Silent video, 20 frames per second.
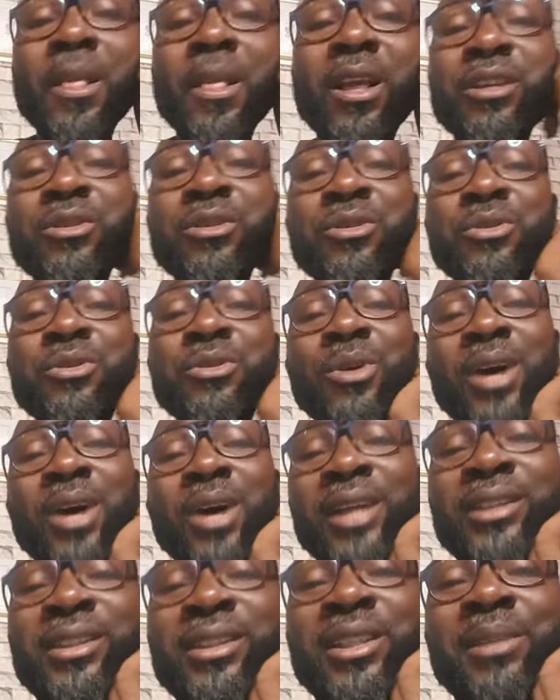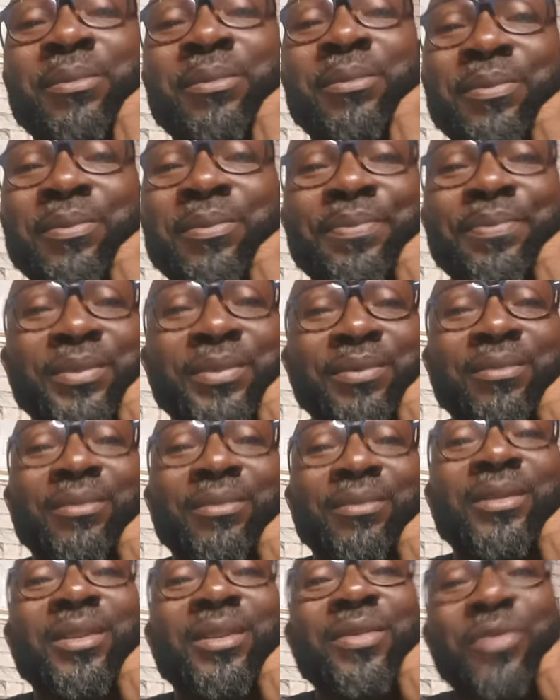you know, and
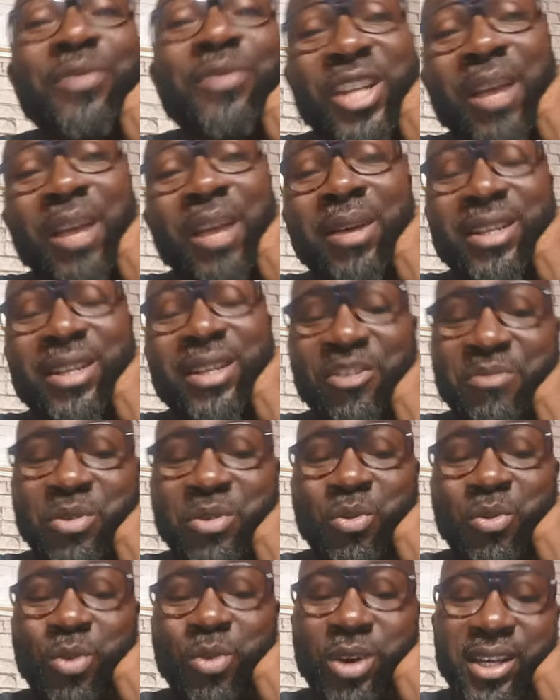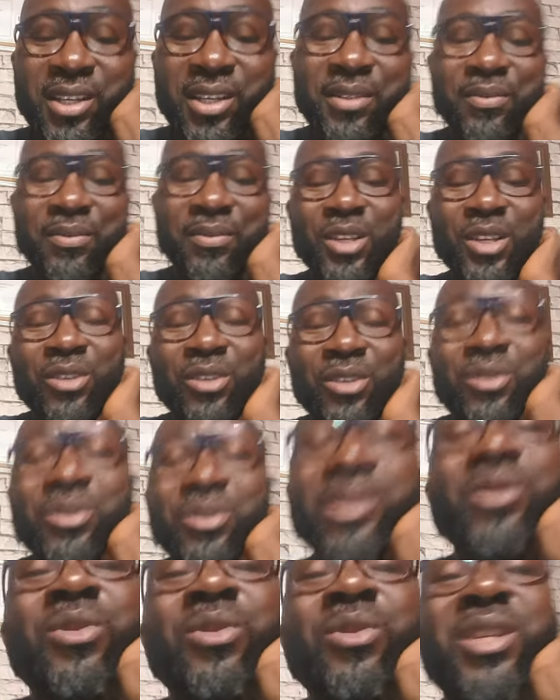for their mind, they've been working.
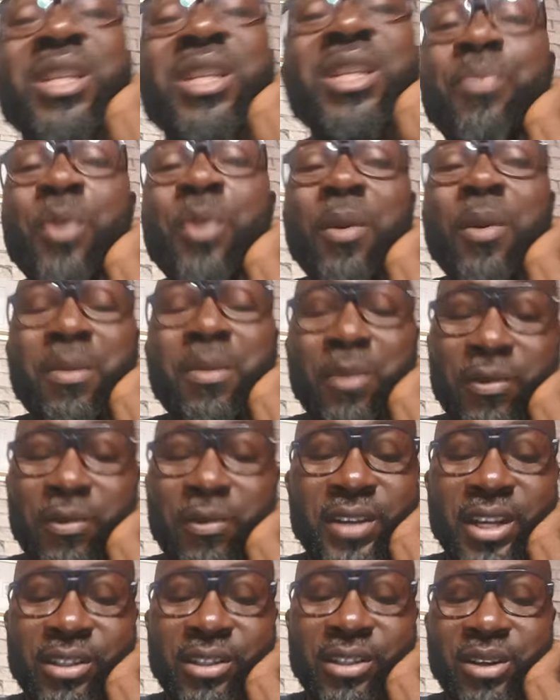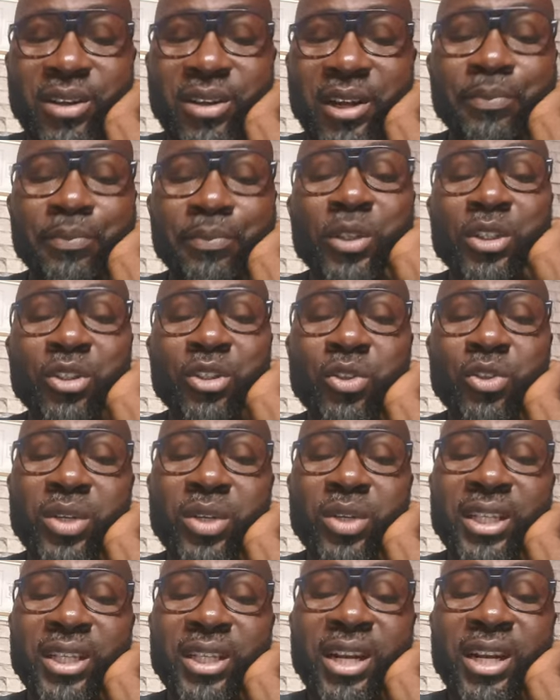You see the problem of Nigeria. So
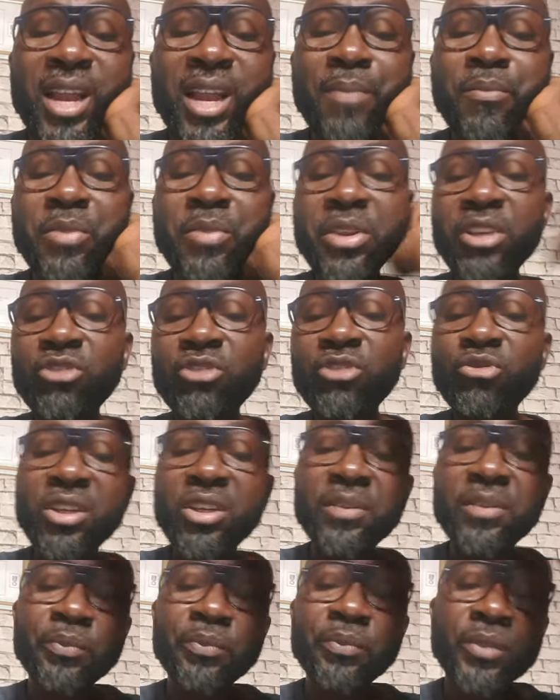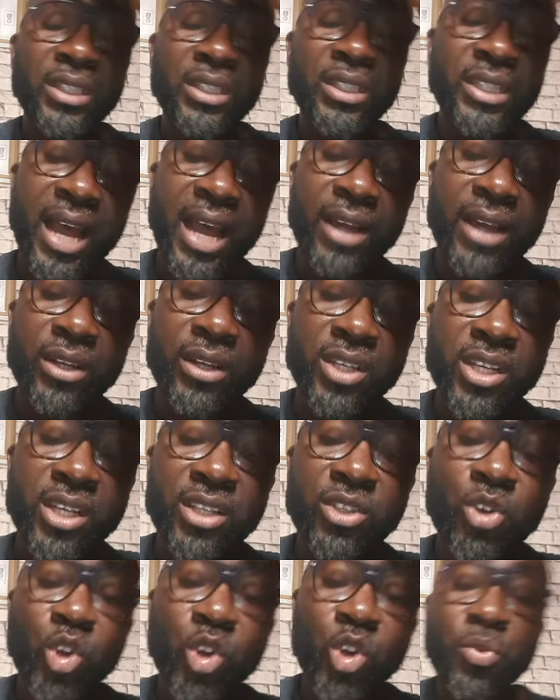there's another ministry that
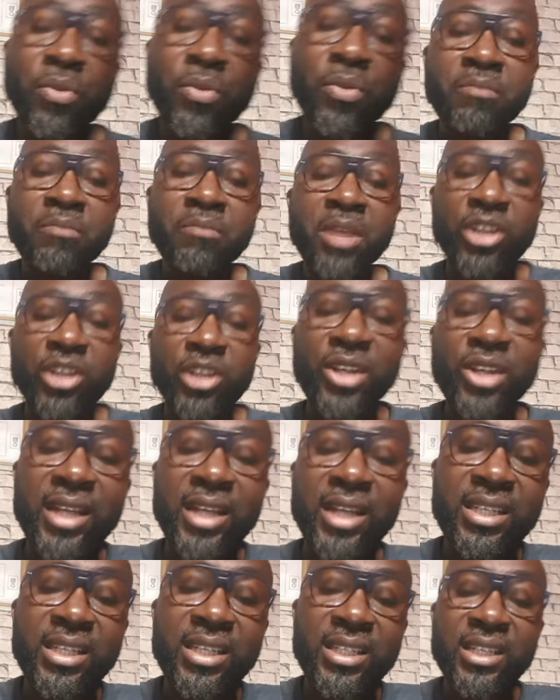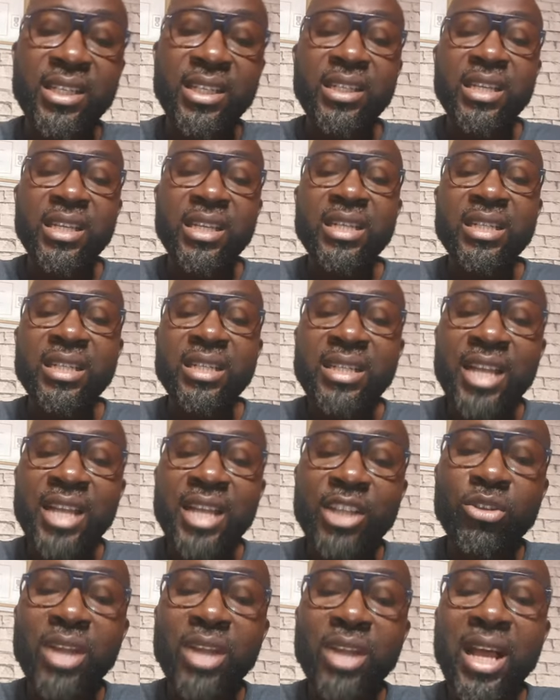is going to be merged, and this is
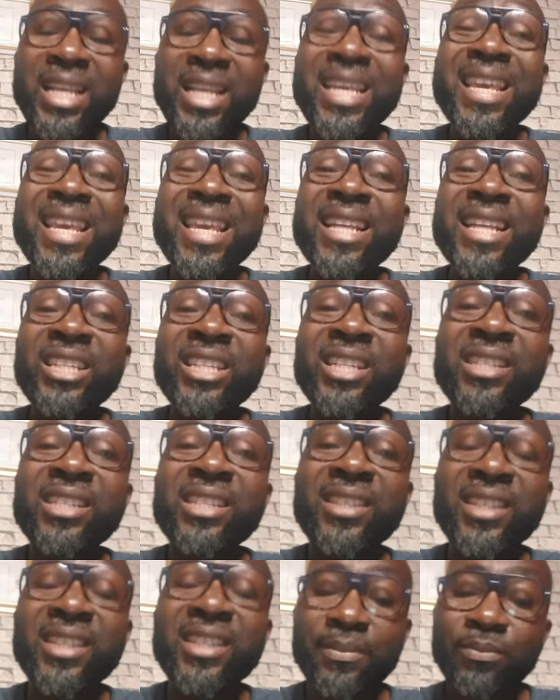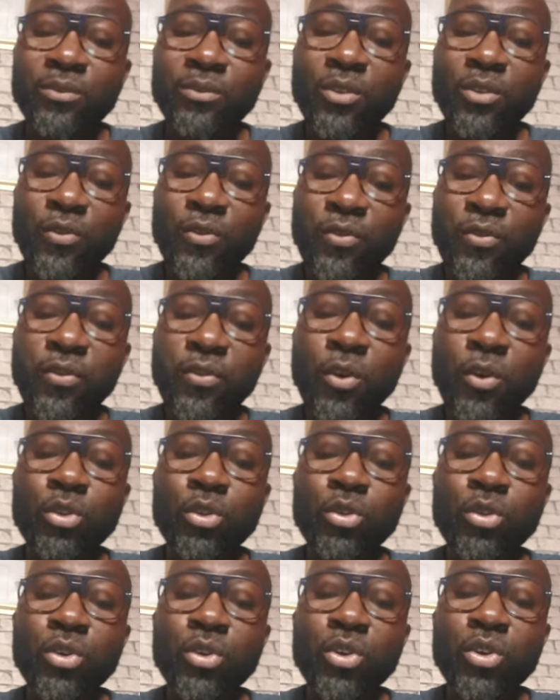National Agency
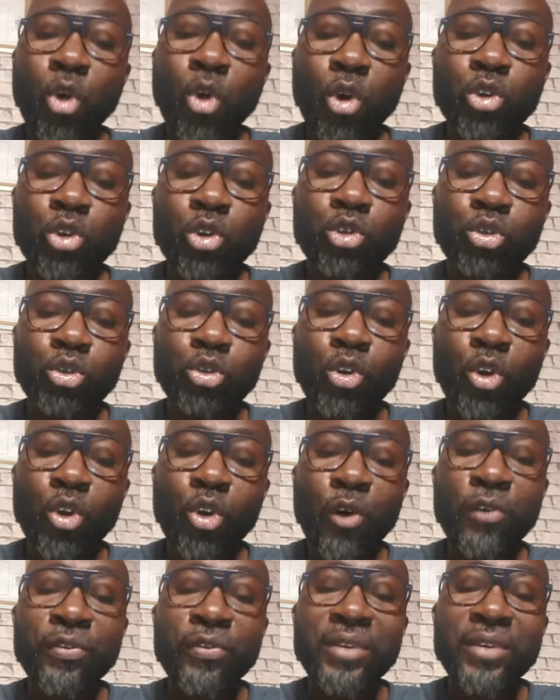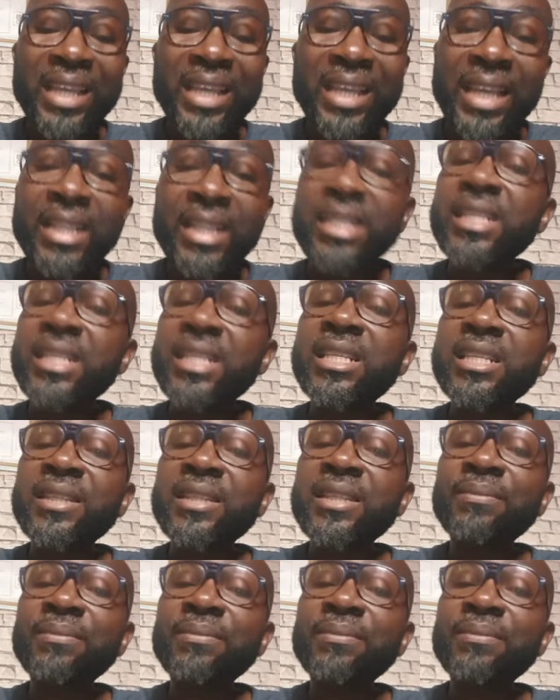for Control of AIDS.